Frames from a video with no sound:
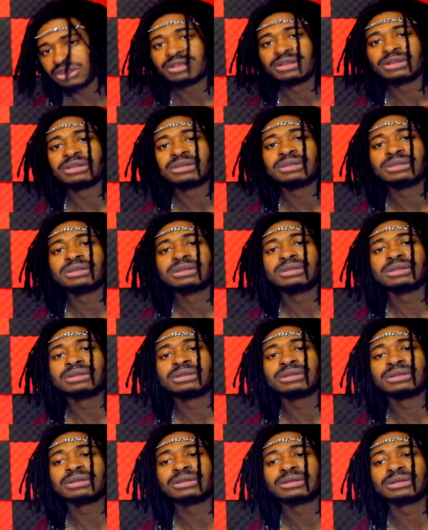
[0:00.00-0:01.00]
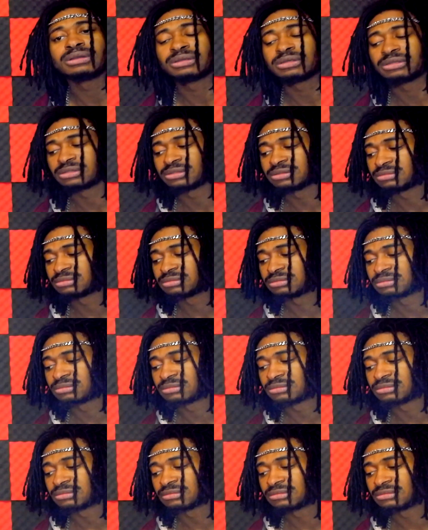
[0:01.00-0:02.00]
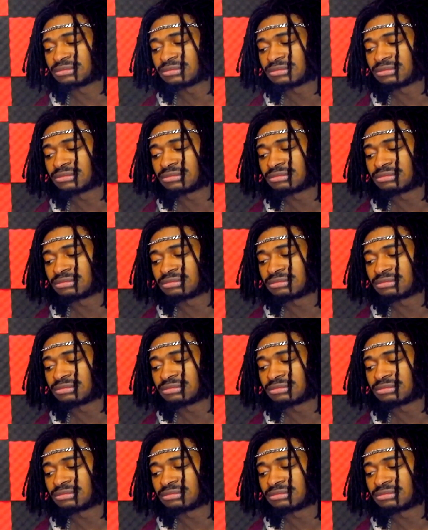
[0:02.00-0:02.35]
No one is speaking in this clip.